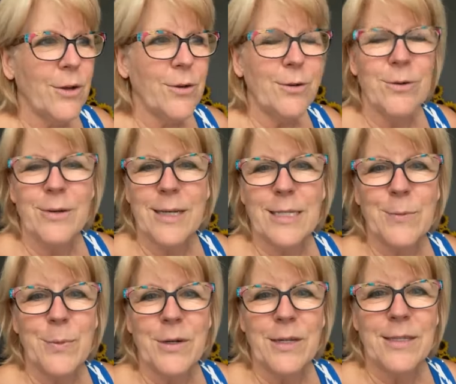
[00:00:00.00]
who
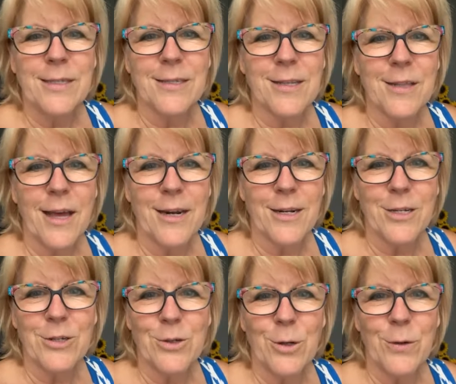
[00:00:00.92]
experiences a lot of
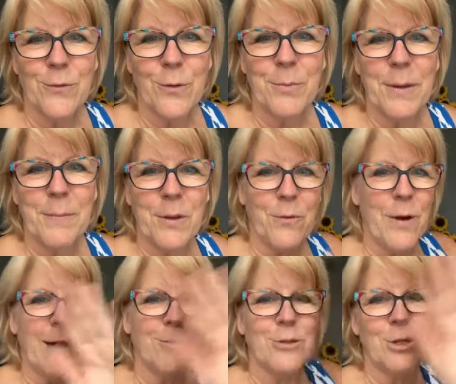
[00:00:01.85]
control from people
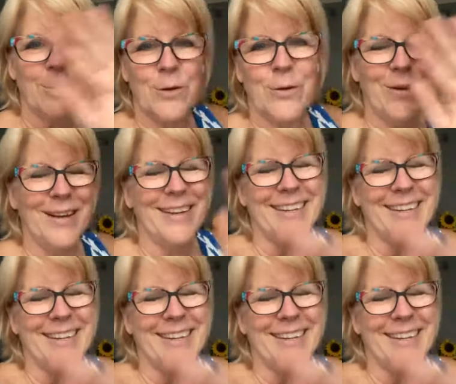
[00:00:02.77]
around you.